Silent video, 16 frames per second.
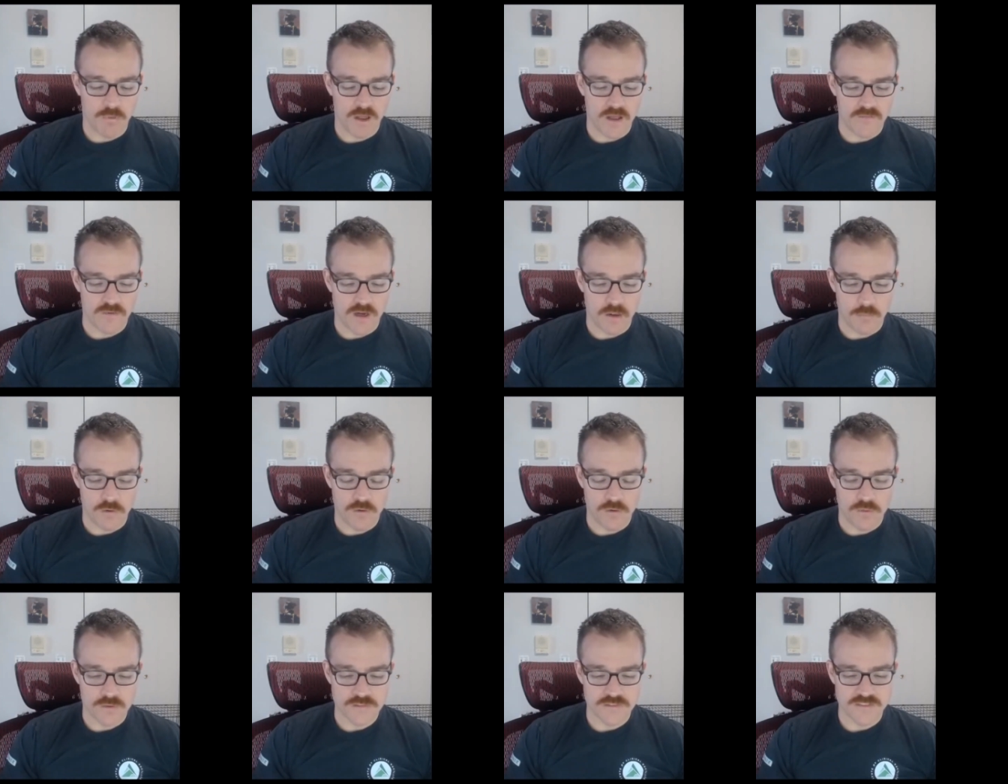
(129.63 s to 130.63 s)
We'll have a couple
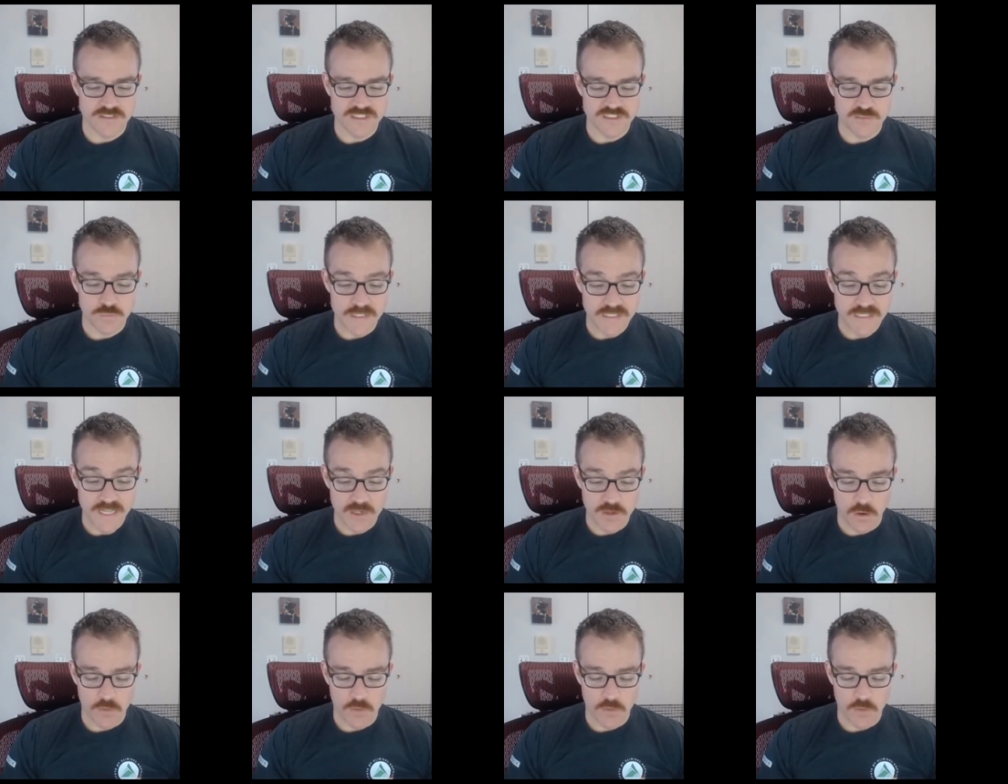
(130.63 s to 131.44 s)
courses each weekend,